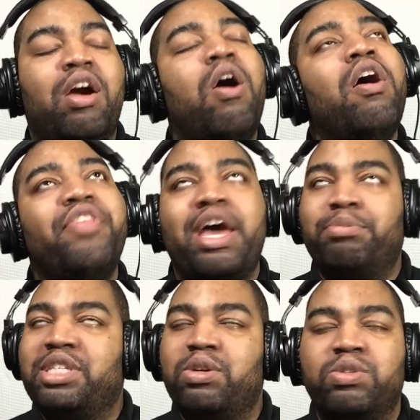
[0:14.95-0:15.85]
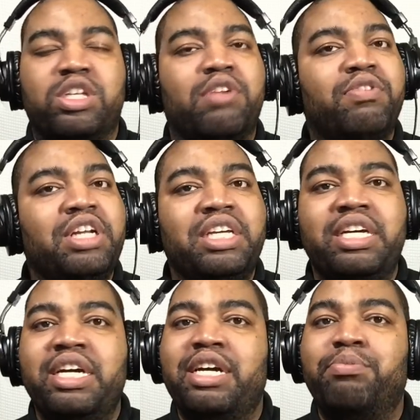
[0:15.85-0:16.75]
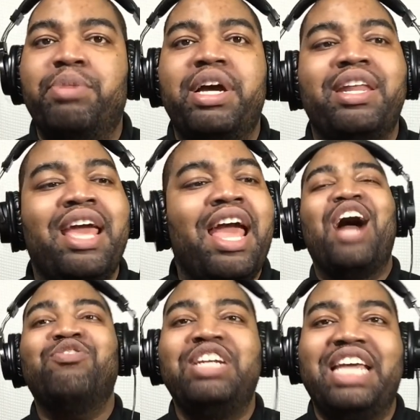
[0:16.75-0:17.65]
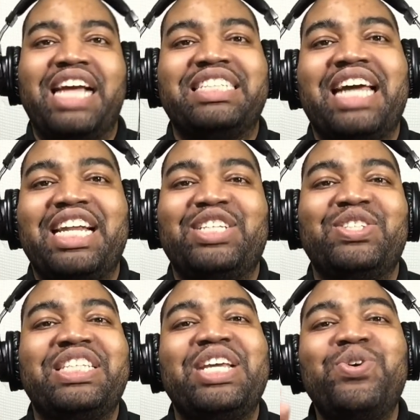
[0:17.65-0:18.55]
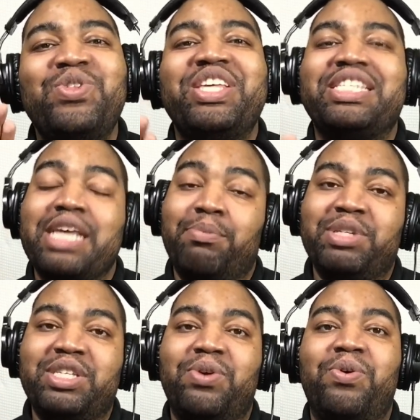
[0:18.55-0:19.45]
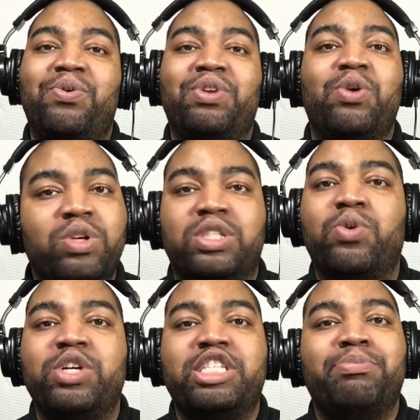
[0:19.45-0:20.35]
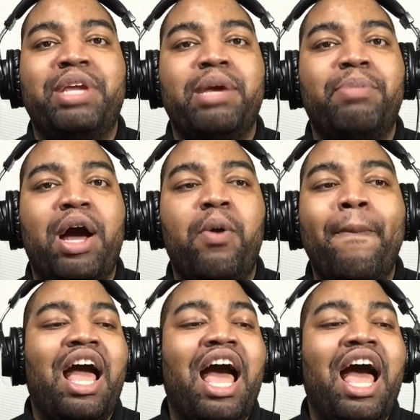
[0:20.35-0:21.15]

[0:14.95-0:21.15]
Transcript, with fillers: All the episodes are really good, but I'm really excited to see who this episode is going to be about.